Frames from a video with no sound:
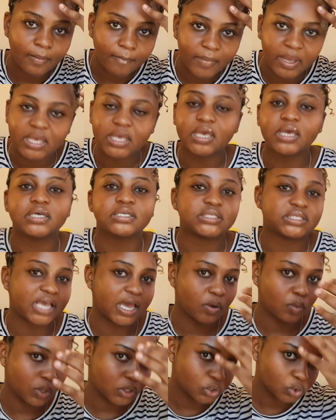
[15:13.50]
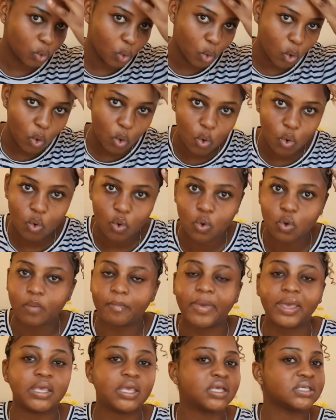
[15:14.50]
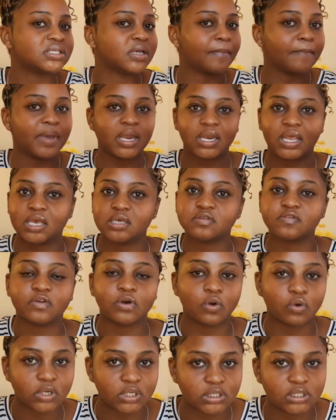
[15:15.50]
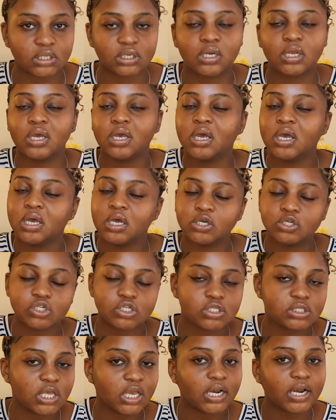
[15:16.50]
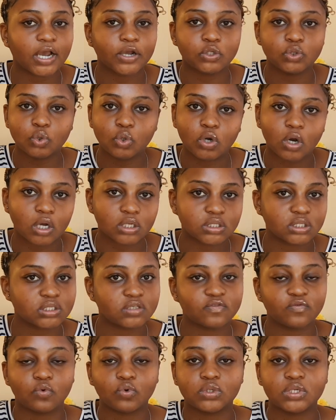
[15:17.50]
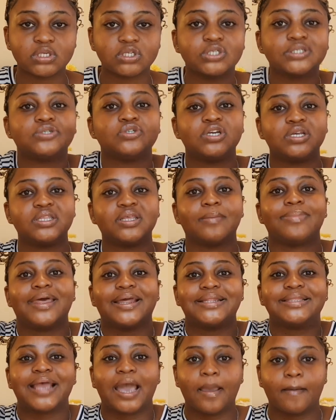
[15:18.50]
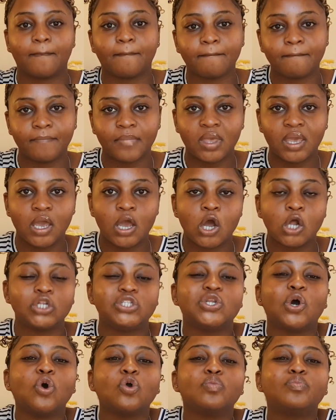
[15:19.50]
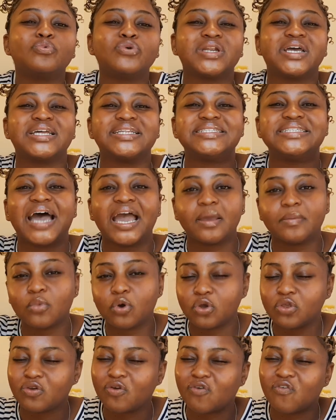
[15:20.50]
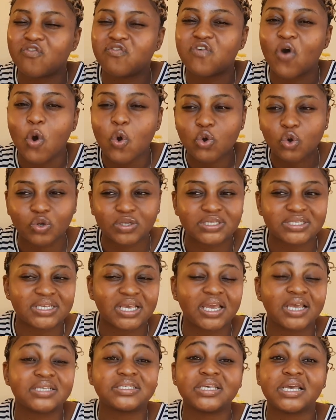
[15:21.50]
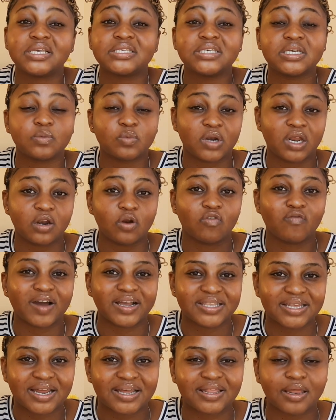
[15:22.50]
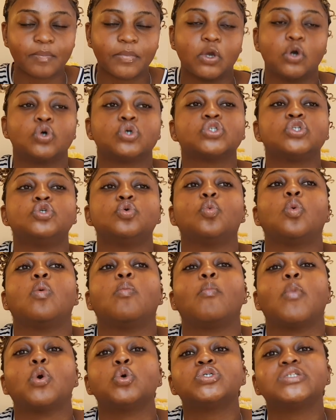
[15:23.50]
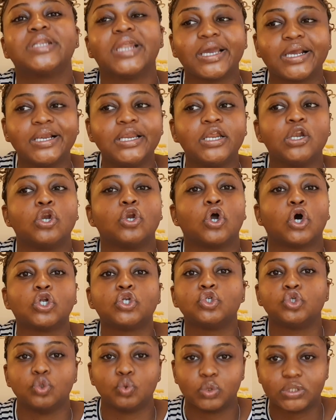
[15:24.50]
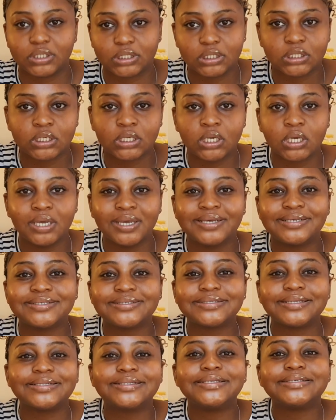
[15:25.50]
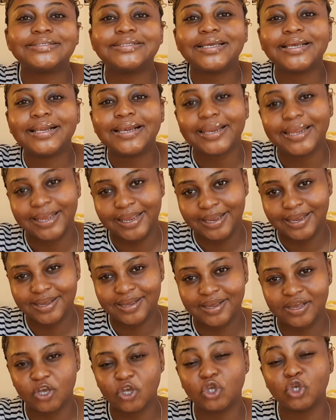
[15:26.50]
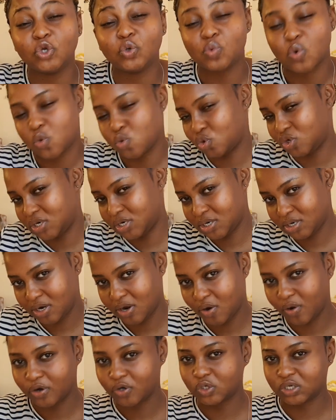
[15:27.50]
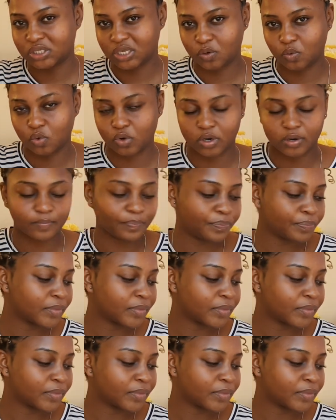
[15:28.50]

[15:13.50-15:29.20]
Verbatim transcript: making a sandwich or making some pancakes for no reason, just take like two glasses of water and just drink them that time. Don't put a timer on your phone and say, say because you will most likely not do it. Statistically, you won't go and drink that water.